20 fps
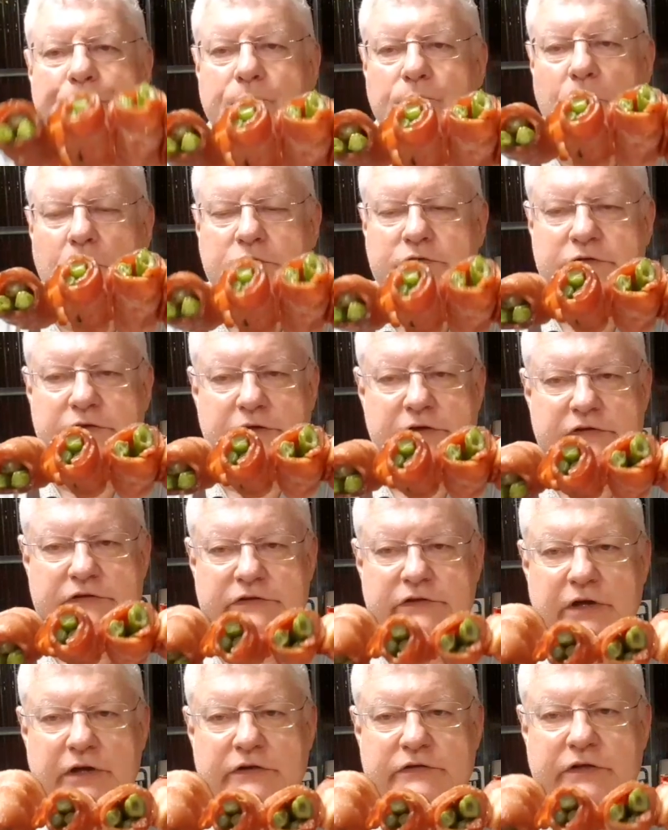most of these
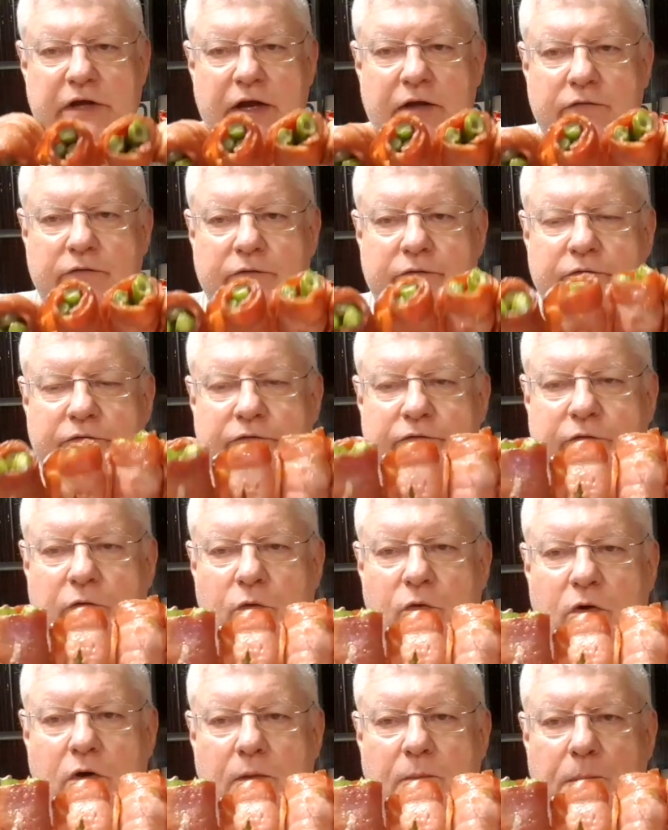sticks have
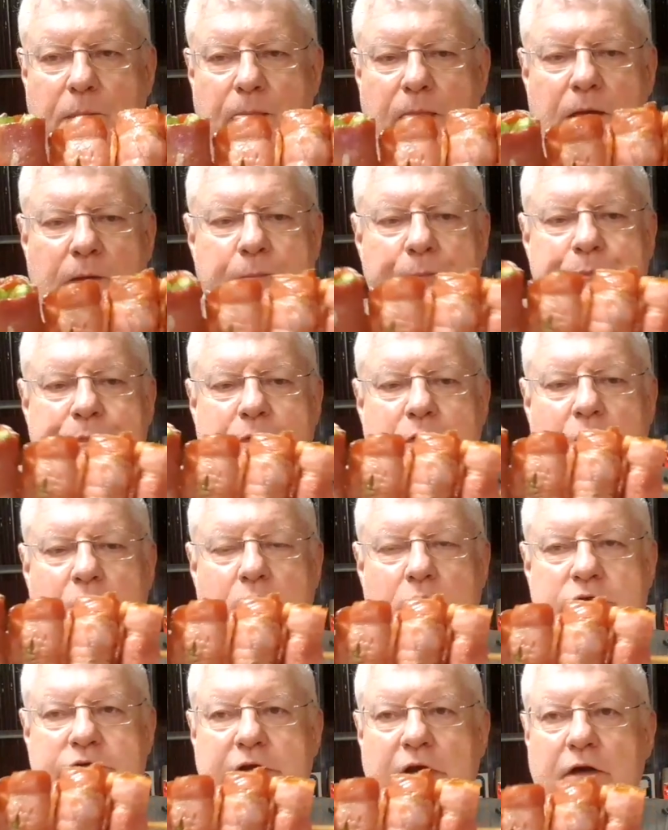4.
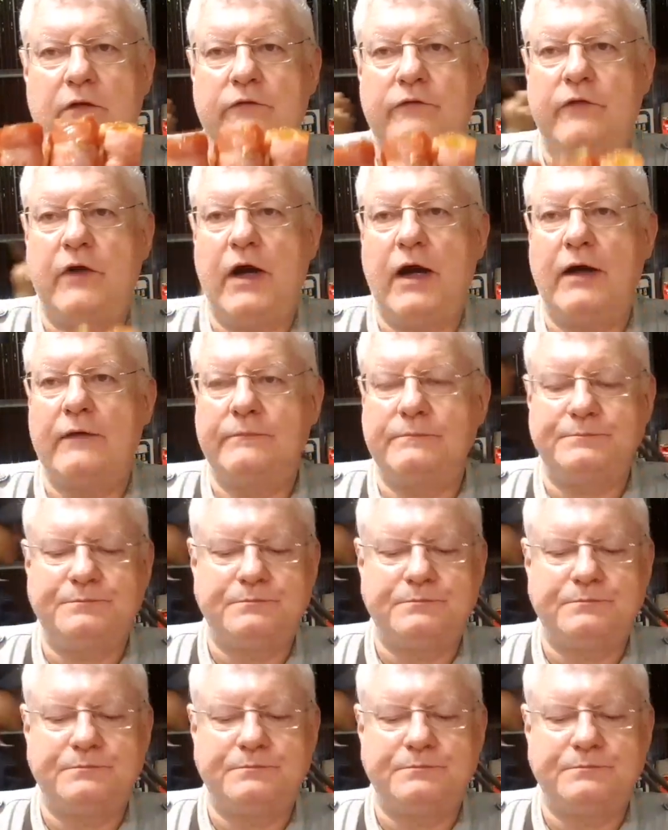Hers have 5.